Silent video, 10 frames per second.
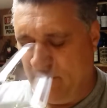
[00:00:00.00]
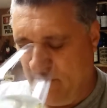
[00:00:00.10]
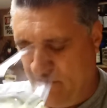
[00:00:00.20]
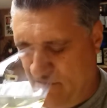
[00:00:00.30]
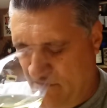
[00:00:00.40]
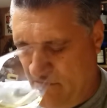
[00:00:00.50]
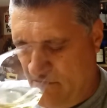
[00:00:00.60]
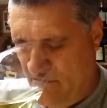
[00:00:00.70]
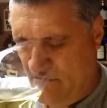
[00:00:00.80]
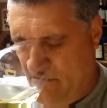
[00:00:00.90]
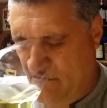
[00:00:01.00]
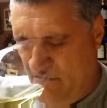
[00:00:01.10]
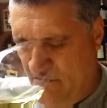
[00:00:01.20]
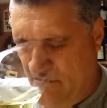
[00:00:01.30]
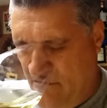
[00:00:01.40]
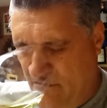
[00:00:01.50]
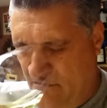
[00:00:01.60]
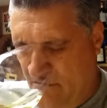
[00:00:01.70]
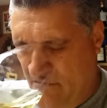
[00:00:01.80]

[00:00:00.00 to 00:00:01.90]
(no one is talking)